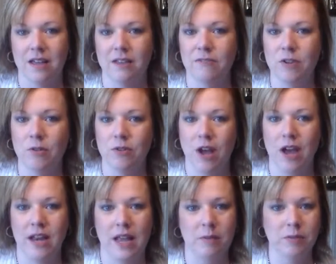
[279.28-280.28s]
if you're
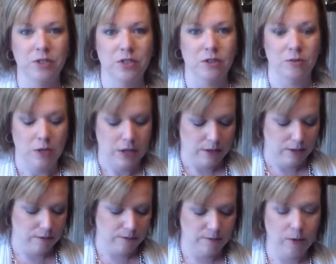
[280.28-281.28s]
not able to,
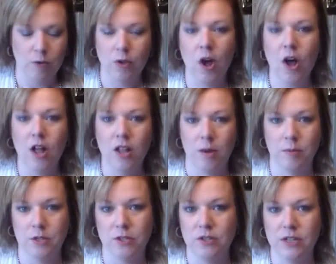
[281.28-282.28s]
The phone call
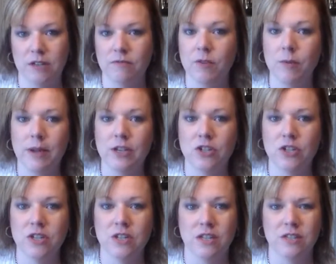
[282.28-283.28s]
opportunity
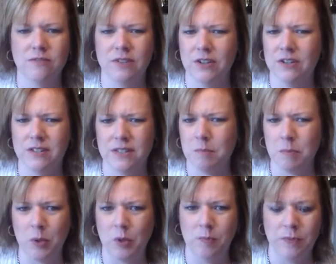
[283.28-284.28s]
information is very
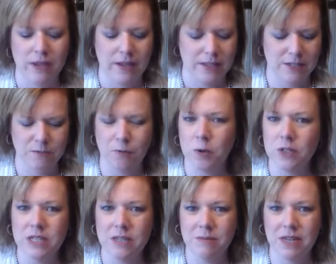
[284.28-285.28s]
simple. It's
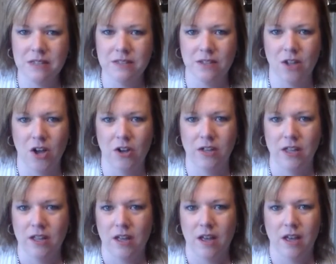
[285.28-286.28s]
14 minutes long.
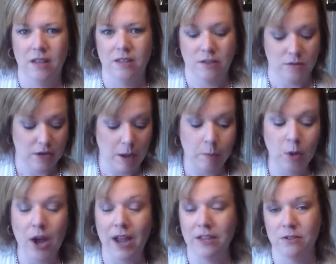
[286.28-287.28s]
The
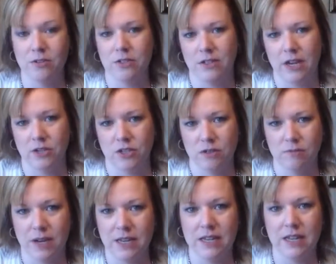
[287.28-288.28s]
number I use is actually
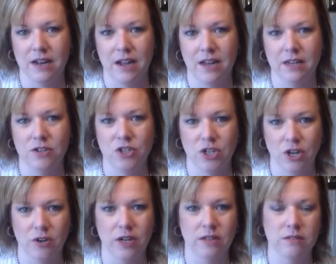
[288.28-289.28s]
Randy and I
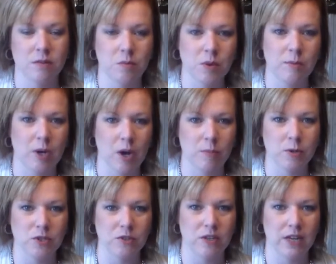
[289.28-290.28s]
sharing the Premier
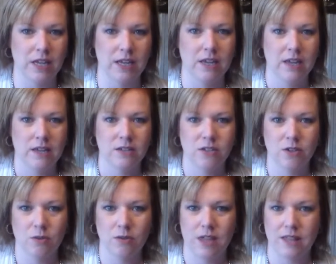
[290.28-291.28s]
opportunity
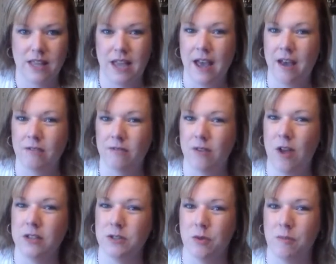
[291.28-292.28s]
so that they have
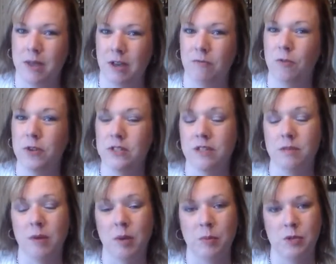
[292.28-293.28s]
also a male voice and
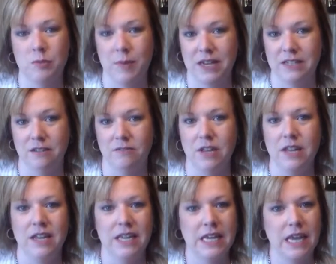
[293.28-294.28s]
a male perspective
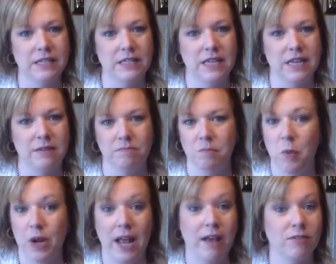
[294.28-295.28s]
in case they
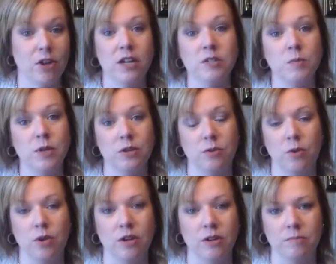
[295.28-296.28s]
want to have their husband
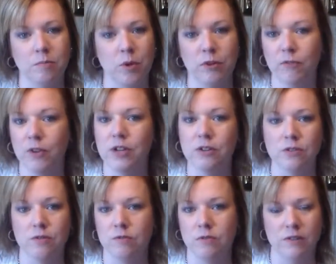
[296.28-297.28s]
or boyfriend or
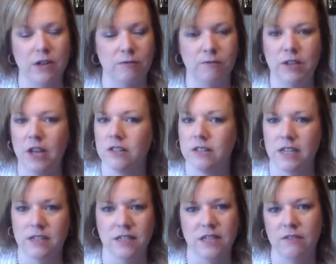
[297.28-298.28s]

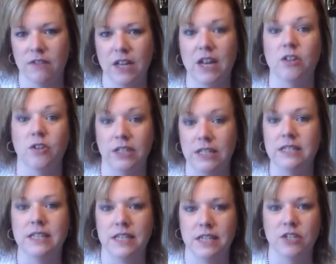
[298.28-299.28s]
fiance, significant other
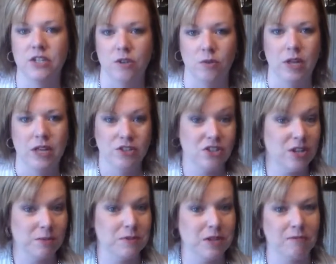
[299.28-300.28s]
listen into. Just
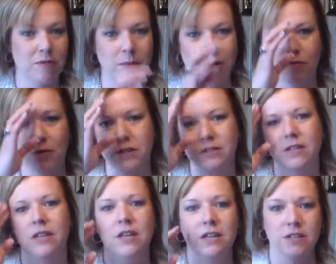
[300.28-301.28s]
helps to have a male voice.
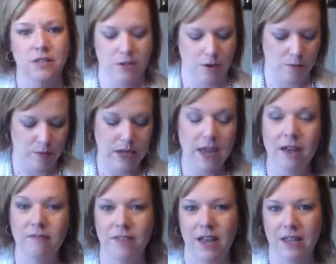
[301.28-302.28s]
So we
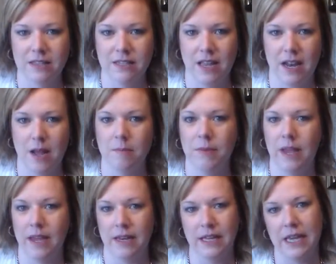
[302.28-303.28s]
have that set up,
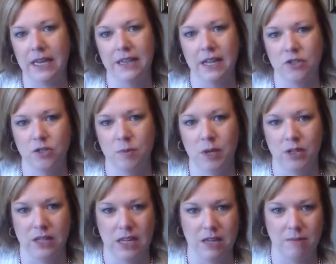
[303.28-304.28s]
and again, that should be on the